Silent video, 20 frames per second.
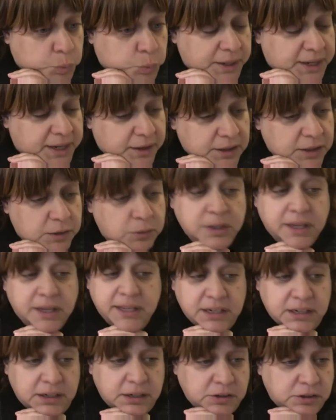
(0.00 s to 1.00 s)
How do you
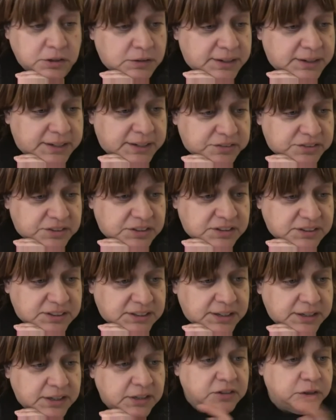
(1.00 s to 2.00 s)
light it in your house,
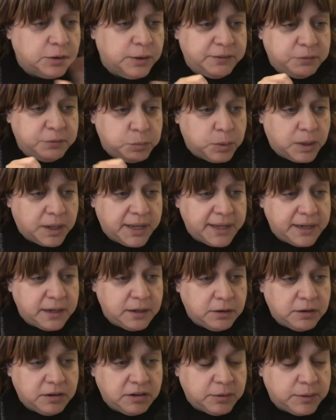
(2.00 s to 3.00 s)
Natalia? Do you have one
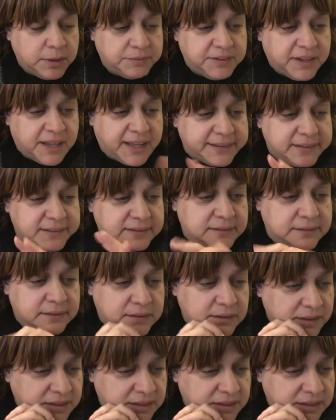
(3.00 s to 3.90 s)
or do you have lots?